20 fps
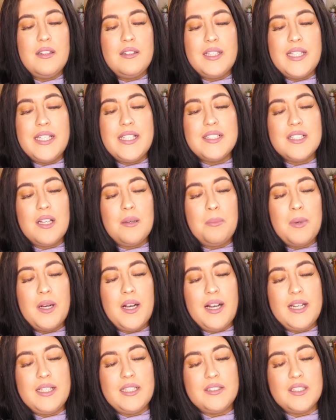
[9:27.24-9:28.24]
These are
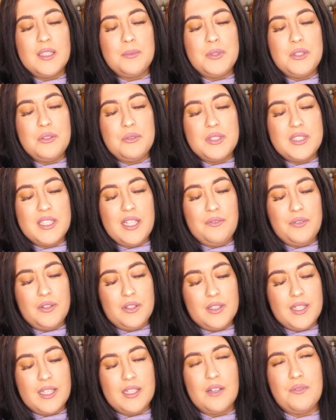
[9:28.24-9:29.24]
by W
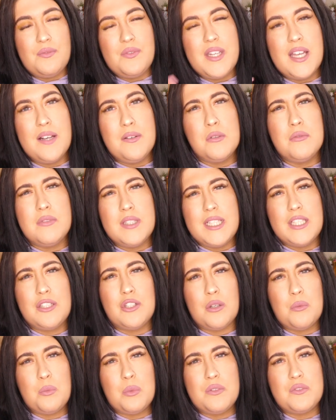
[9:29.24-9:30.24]
seven, and I've never really
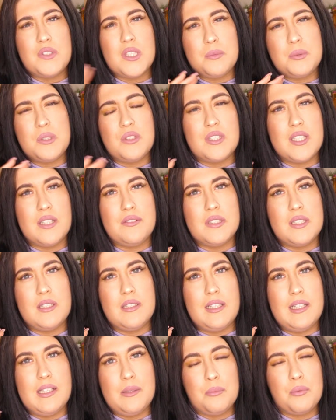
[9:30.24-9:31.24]
gone with W
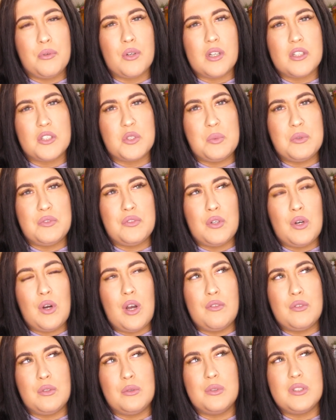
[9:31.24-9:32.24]
seven lip products before.
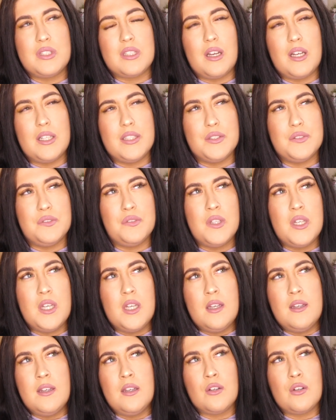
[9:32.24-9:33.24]
I've always kind of
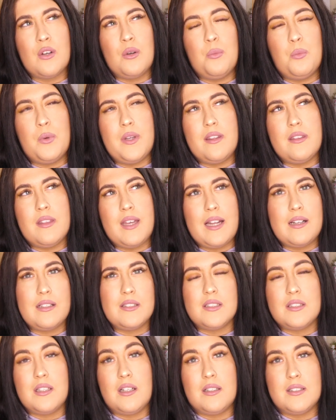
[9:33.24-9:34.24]
gone with
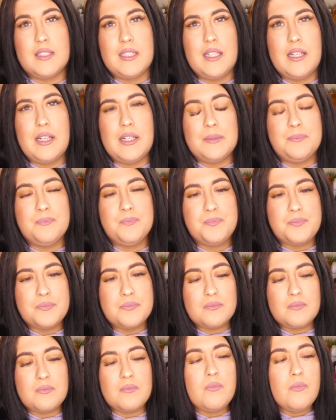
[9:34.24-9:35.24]
Anastasia,
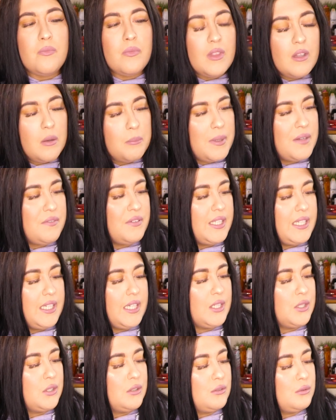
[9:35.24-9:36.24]
Beverly
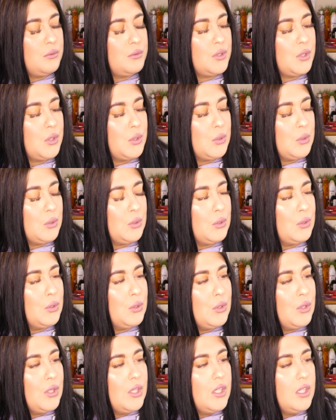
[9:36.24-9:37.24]
Hills,
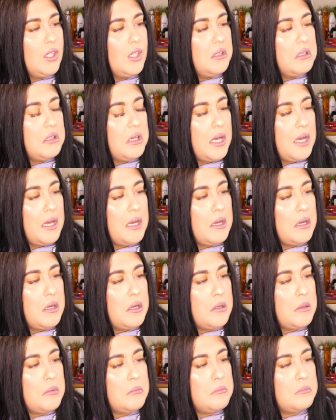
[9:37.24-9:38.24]
or
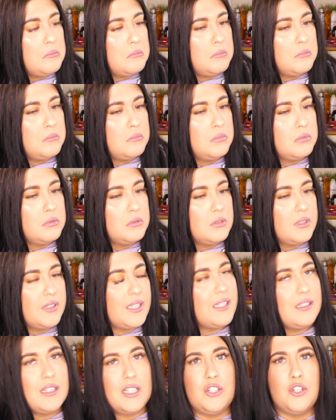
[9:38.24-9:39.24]
um, I
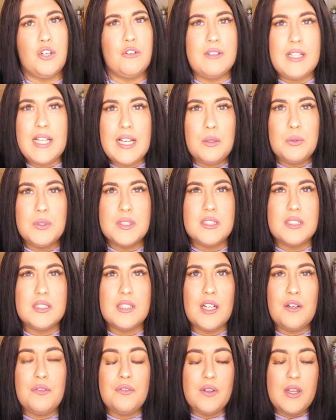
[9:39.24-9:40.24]
think like L'Oreal and
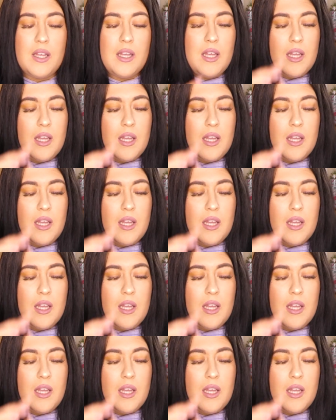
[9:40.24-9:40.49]
stuff.